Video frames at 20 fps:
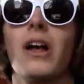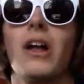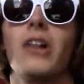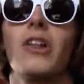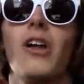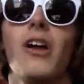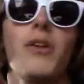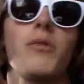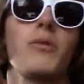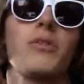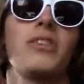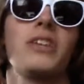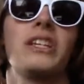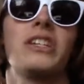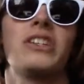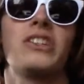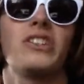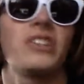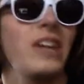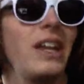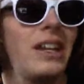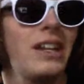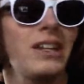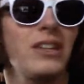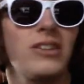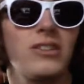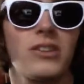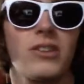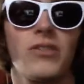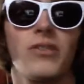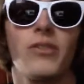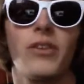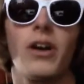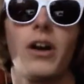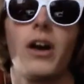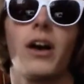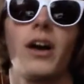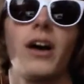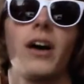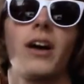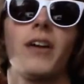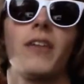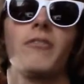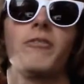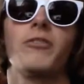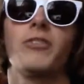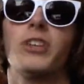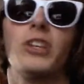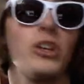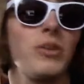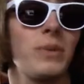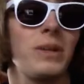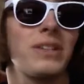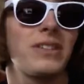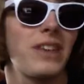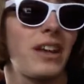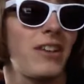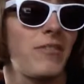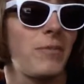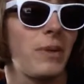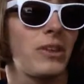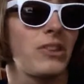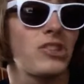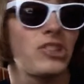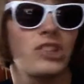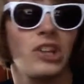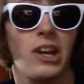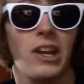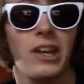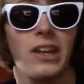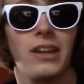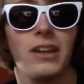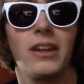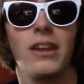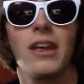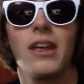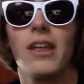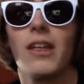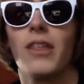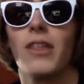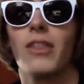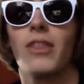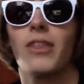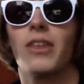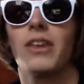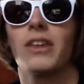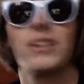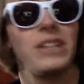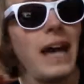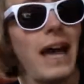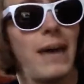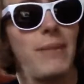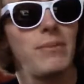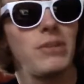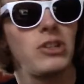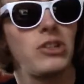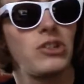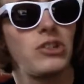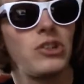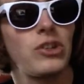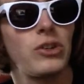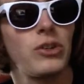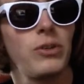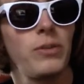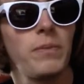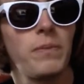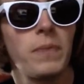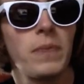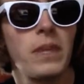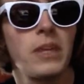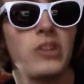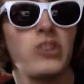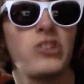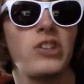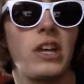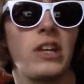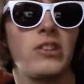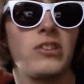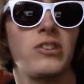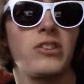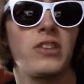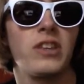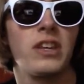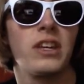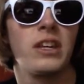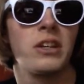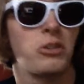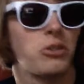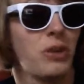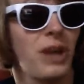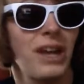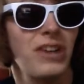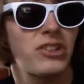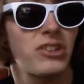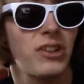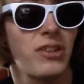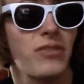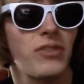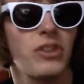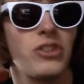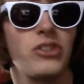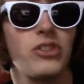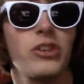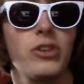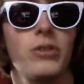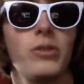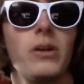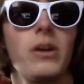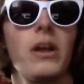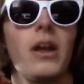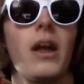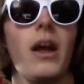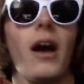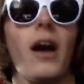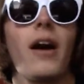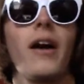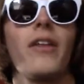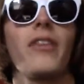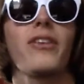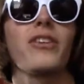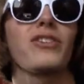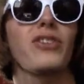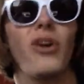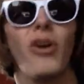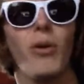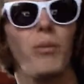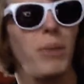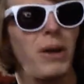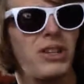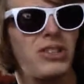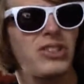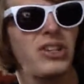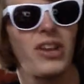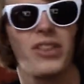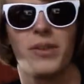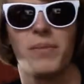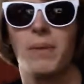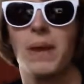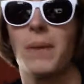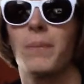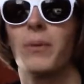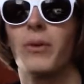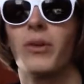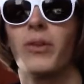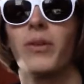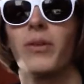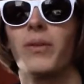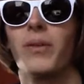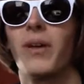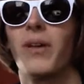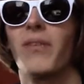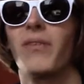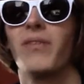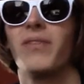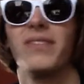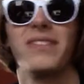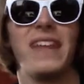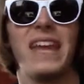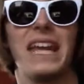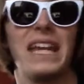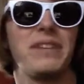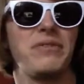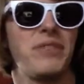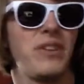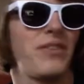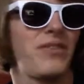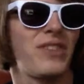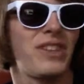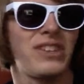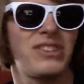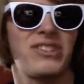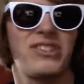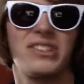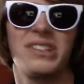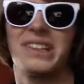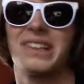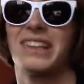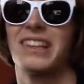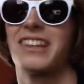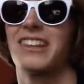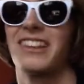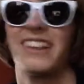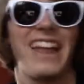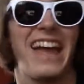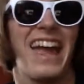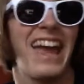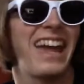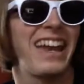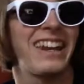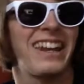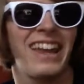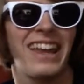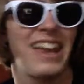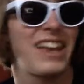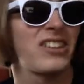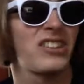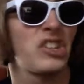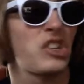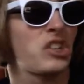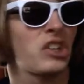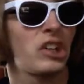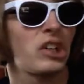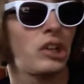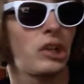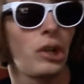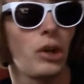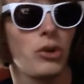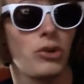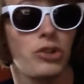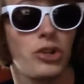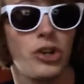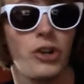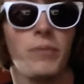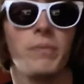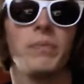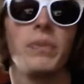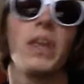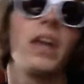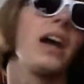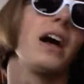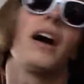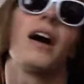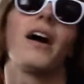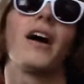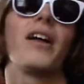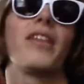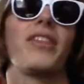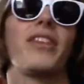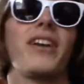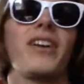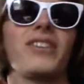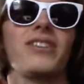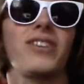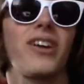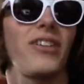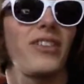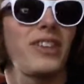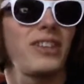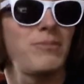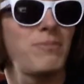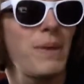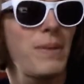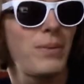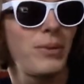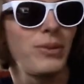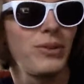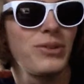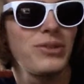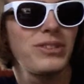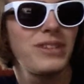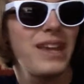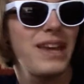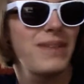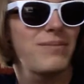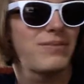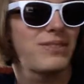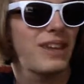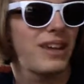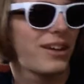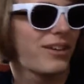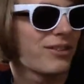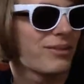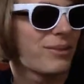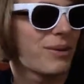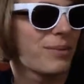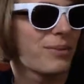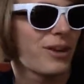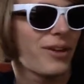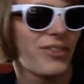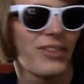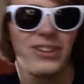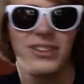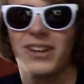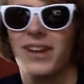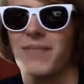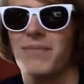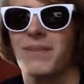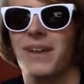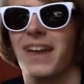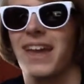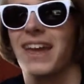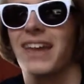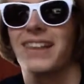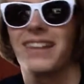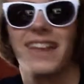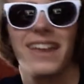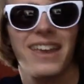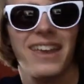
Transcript: along with the descendants of humans that have been stuck in the Diamond Zoo since the creation of the zoo. There's a whole bunch of other people native of this land, I guess, this enclosure. There's all these people whose names I don't remember off the top of my head.